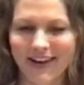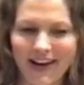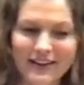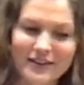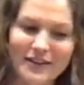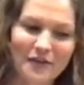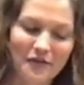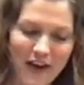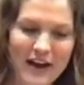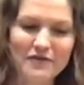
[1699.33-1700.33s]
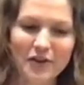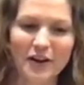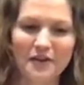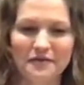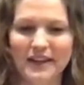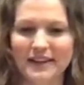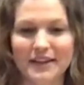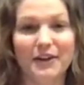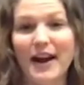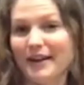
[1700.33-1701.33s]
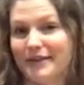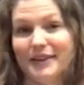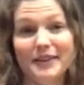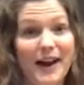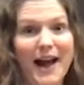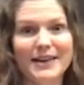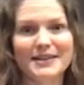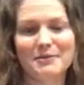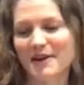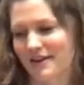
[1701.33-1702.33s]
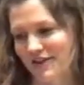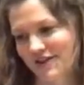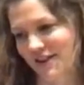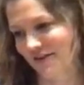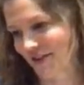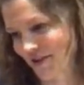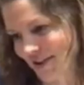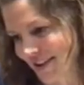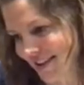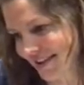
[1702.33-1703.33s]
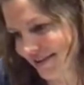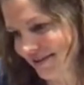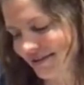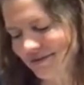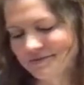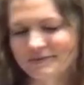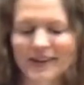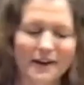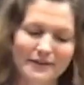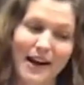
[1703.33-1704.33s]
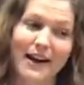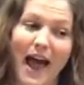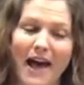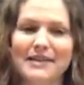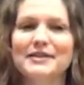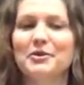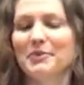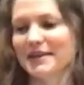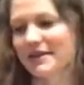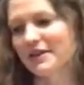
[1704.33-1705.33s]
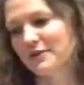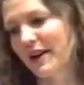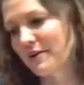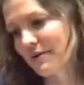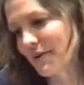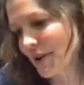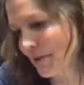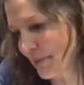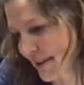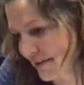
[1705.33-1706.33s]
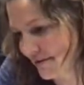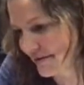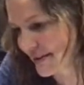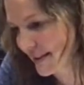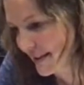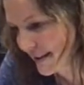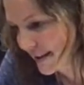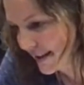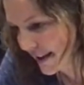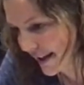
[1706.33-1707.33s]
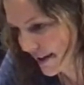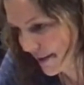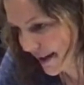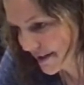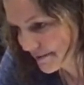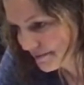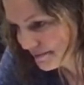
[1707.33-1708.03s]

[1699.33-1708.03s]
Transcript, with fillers: in the favor of that there has to be other stuff going on. No, not has to. That's not the right word, but anyway.